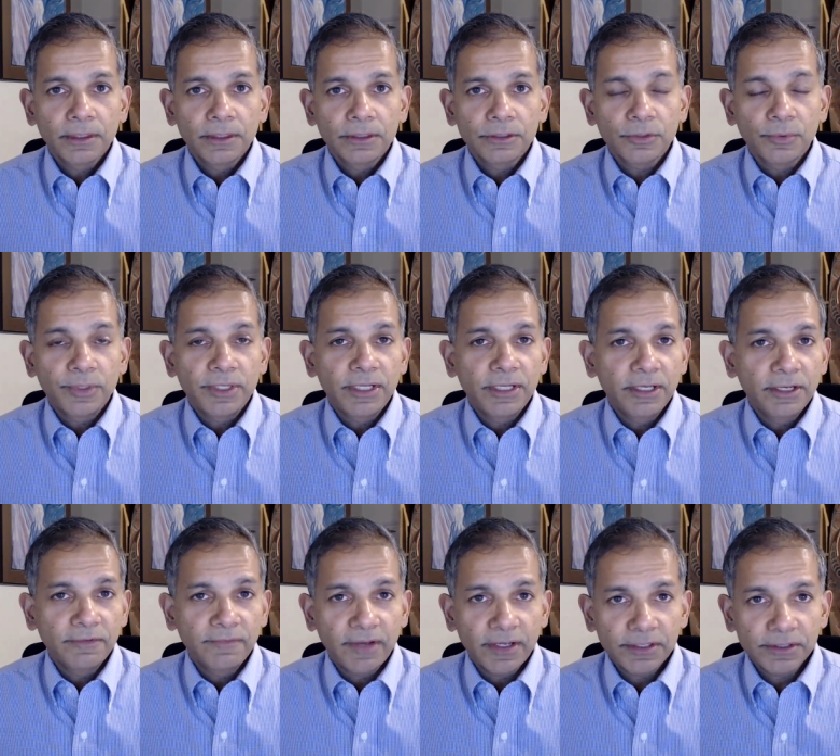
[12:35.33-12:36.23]
So we need
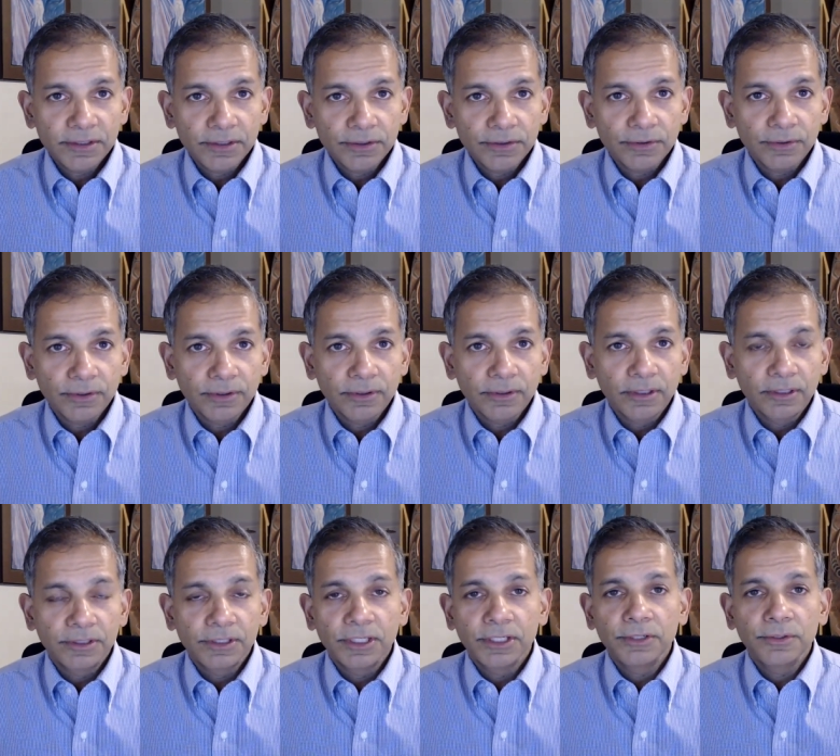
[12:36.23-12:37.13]
investors to
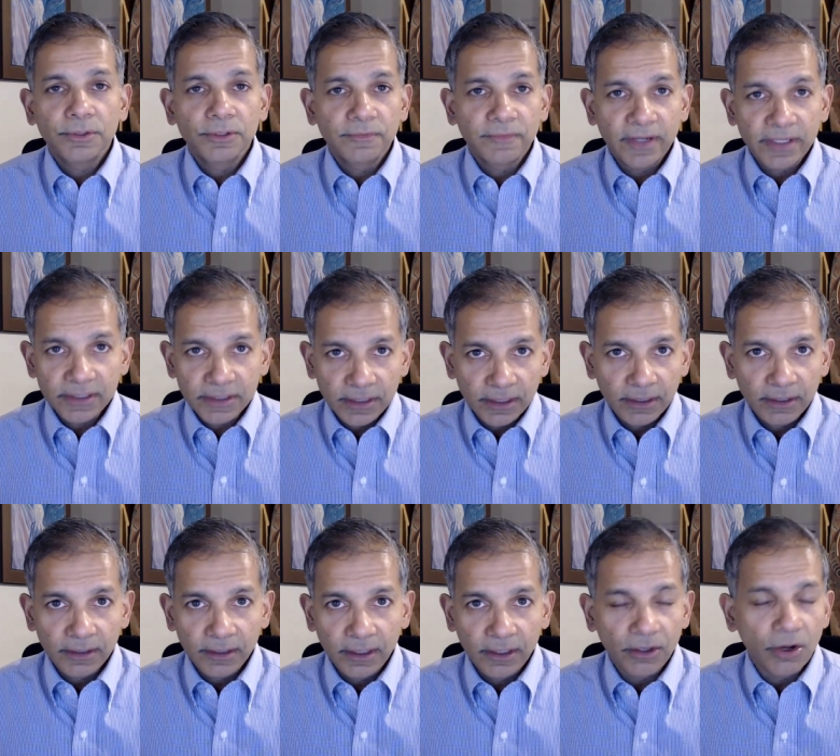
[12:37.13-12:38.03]
continue
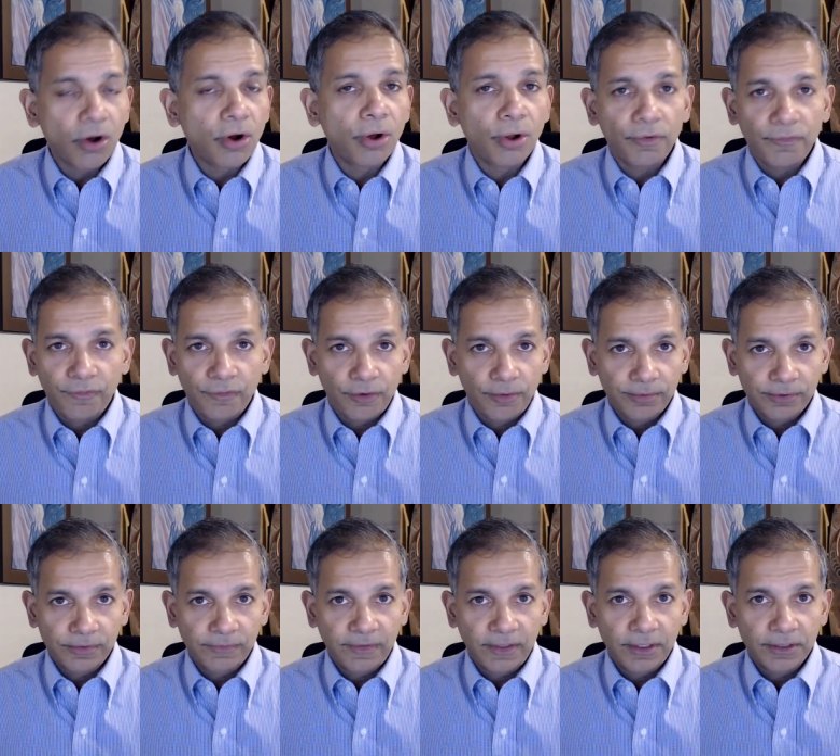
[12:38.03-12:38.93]
investing in all forms
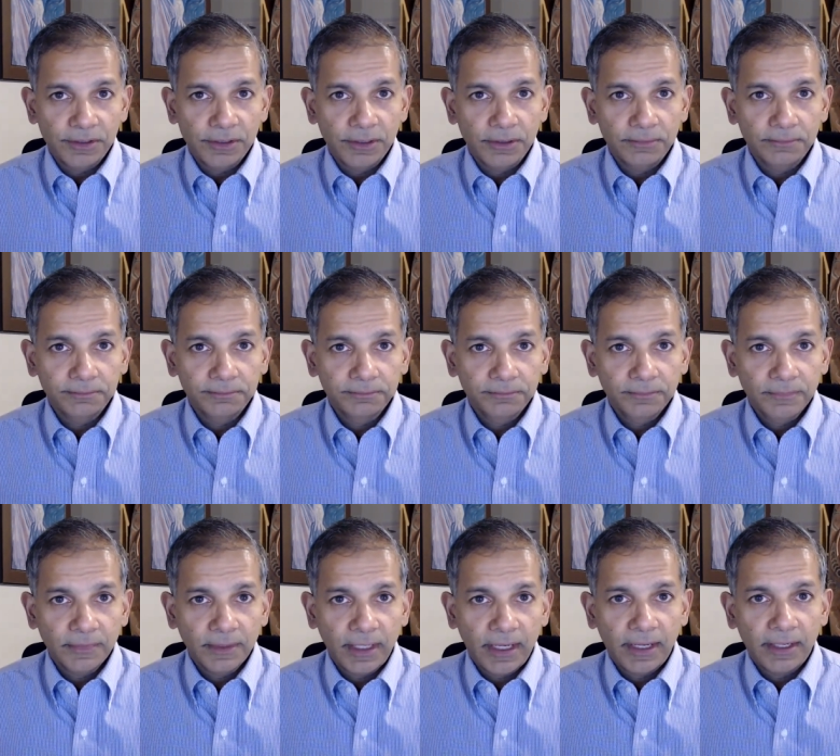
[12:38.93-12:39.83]
of energy
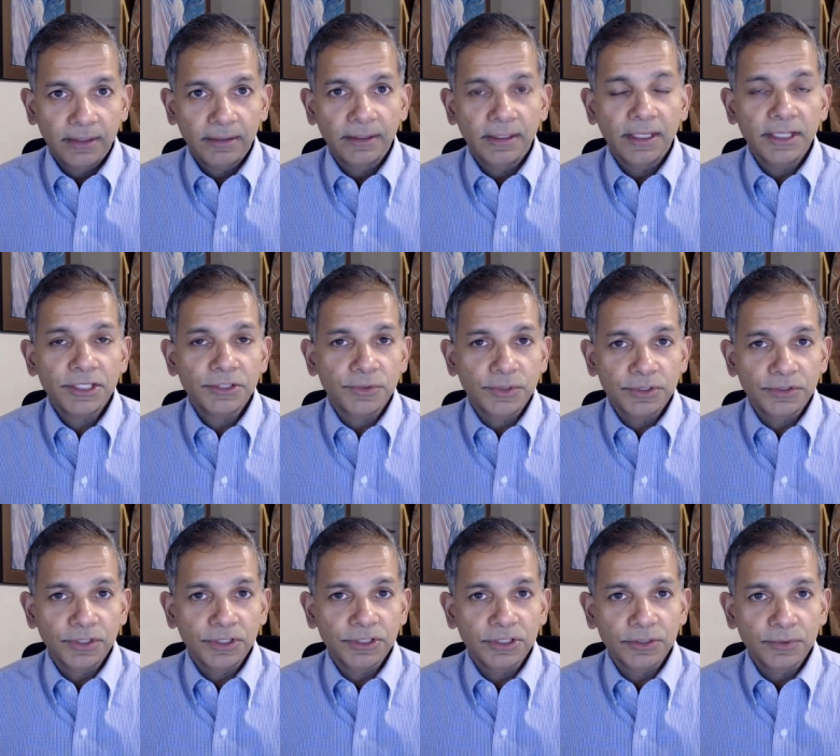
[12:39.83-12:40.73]
and the less
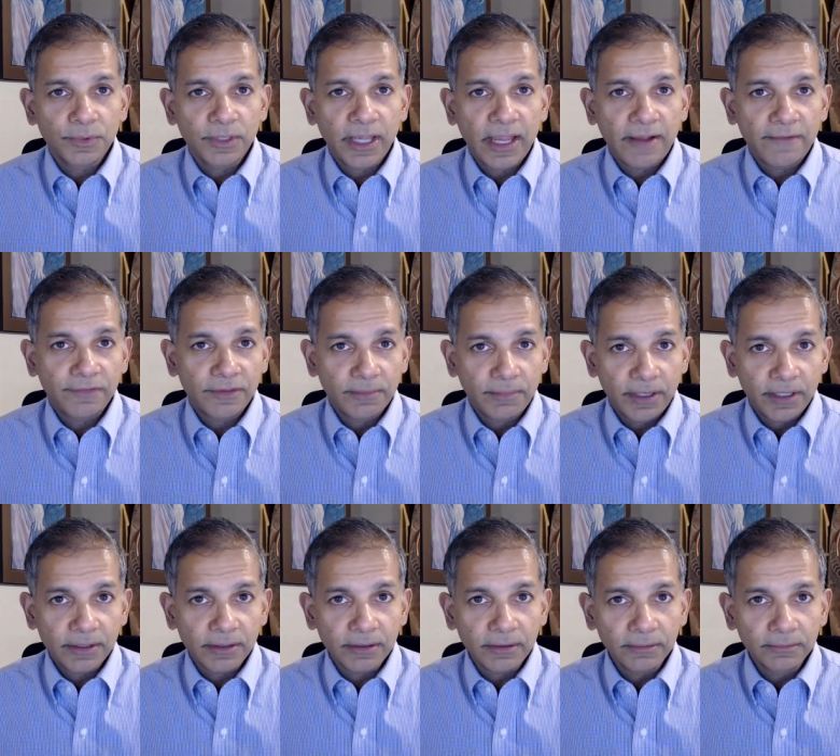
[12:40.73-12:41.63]
restrictions we have, the
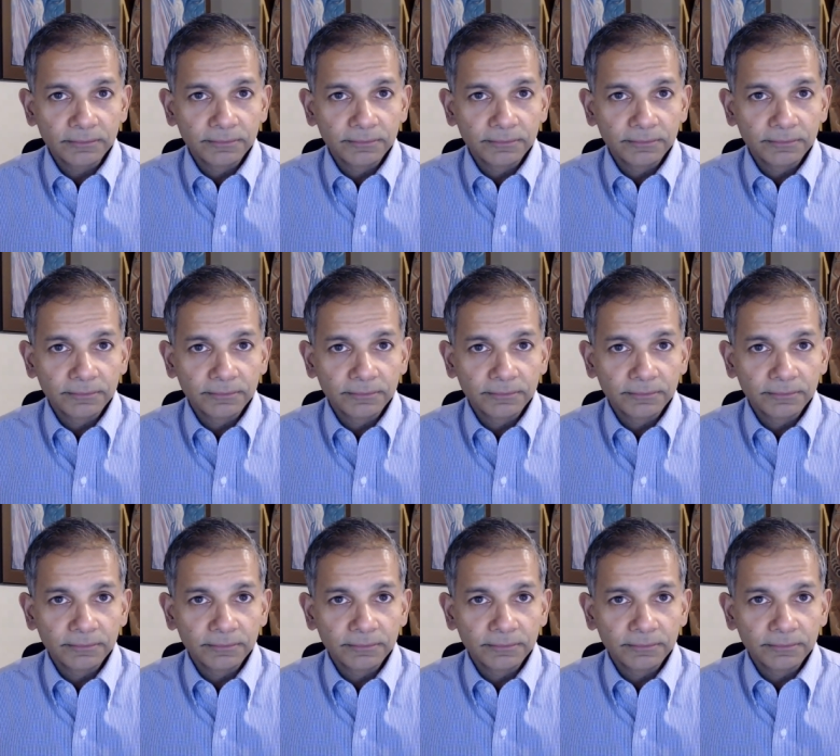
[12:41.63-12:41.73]
better.